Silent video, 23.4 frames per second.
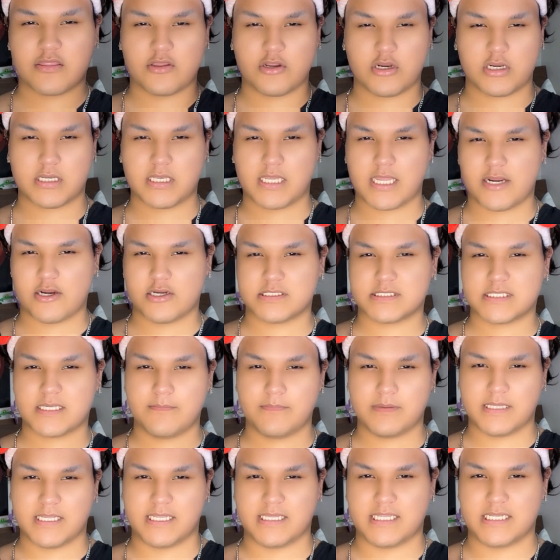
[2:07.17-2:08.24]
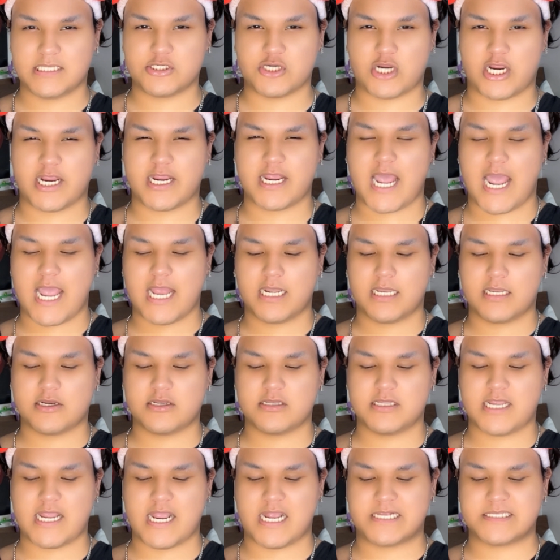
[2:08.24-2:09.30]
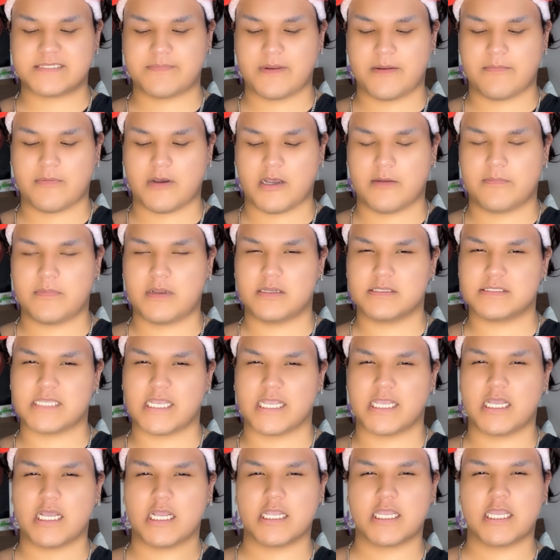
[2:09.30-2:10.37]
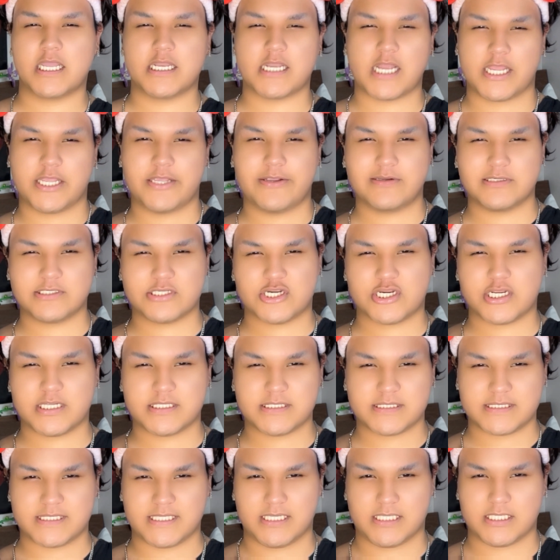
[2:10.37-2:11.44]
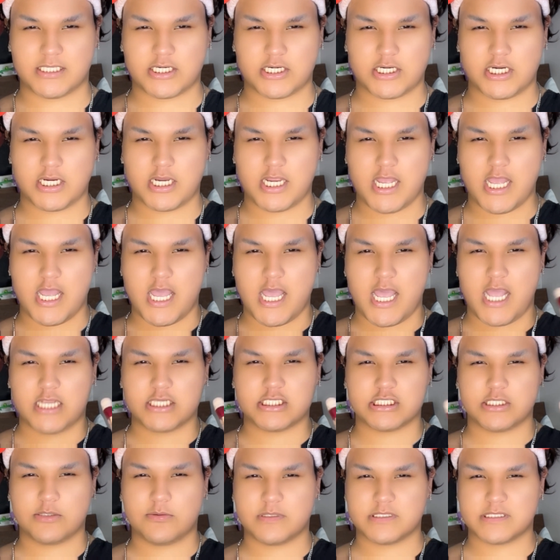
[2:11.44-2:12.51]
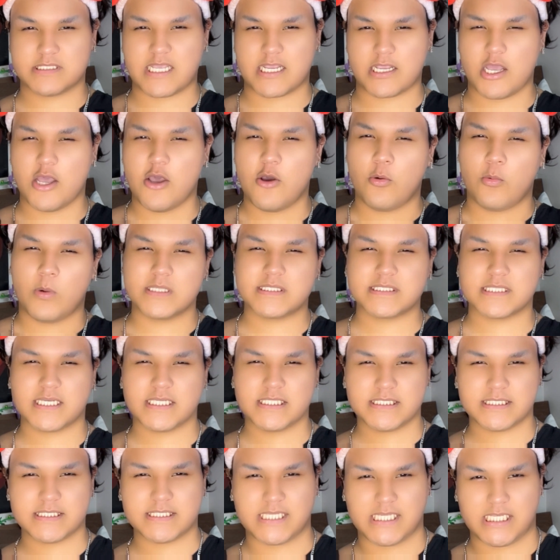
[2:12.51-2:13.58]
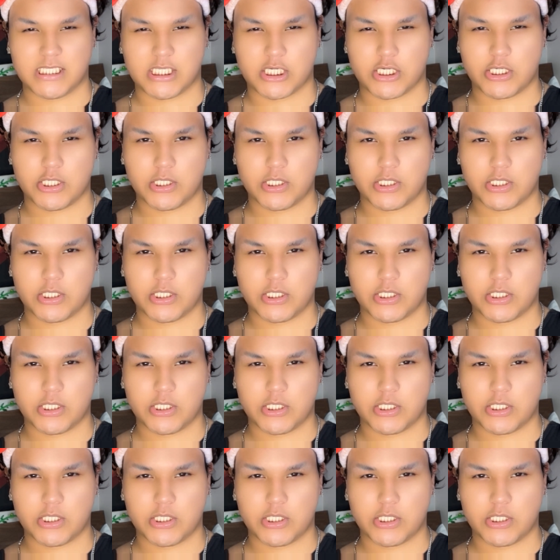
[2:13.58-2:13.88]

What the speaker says: third layer is completely dry. I literally asked my mom, I was like, can I use your concealer? And she was like, what's concealer?